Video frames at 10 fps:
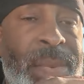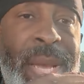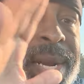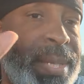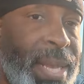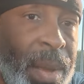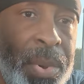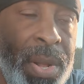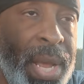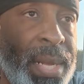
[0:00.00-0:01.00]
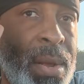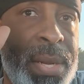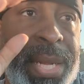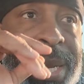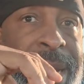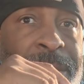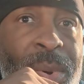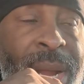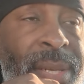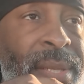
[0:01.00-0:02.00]
We got to stop all that name
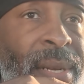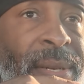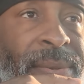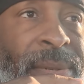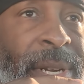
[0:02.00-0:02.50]
brand stuff,